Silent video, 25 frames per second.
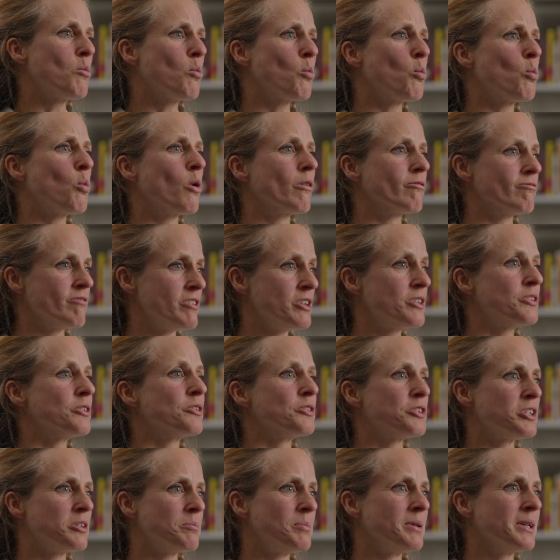what
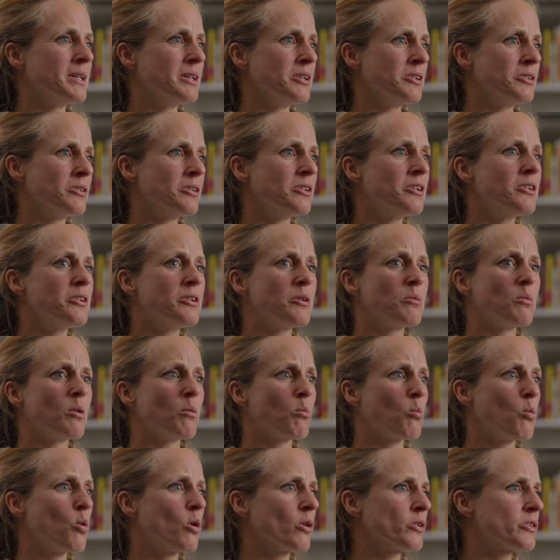research is being done
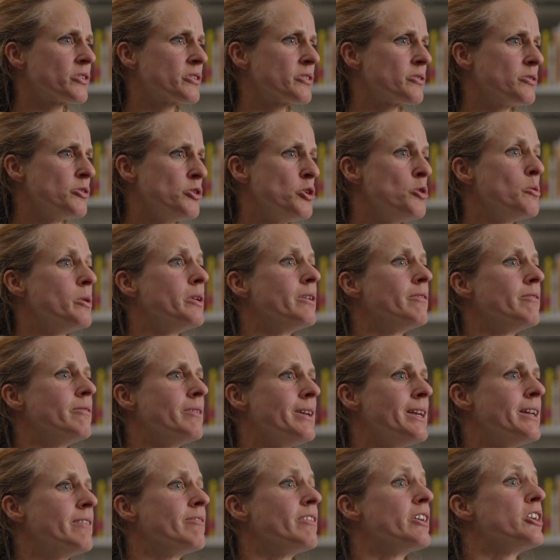and what new
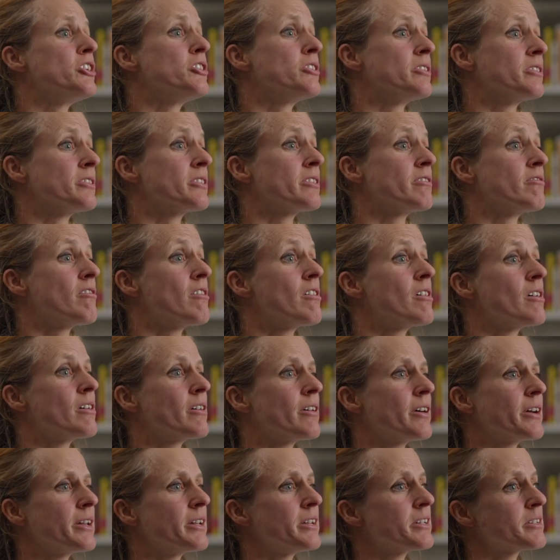innovations there
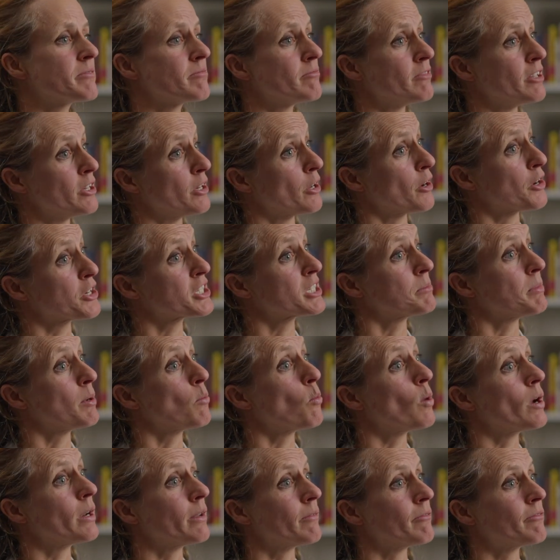are, and it's really nice to be
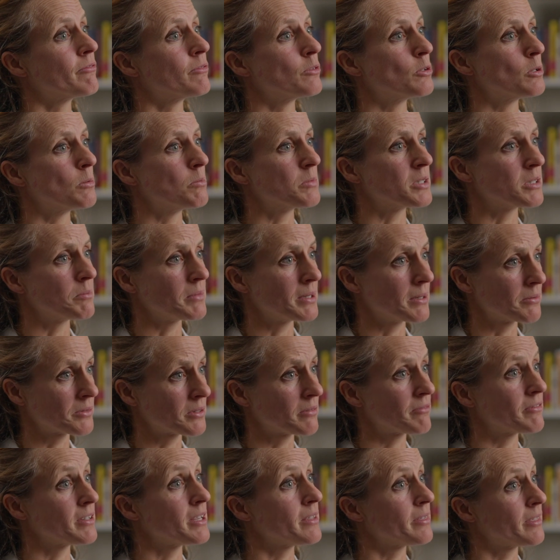well informed and be able to
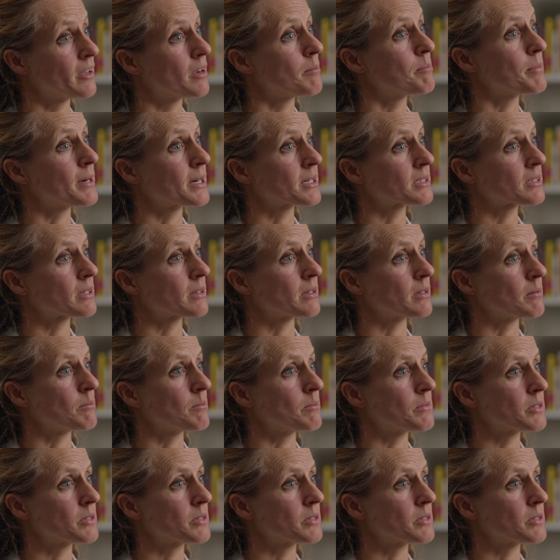feed that back to them.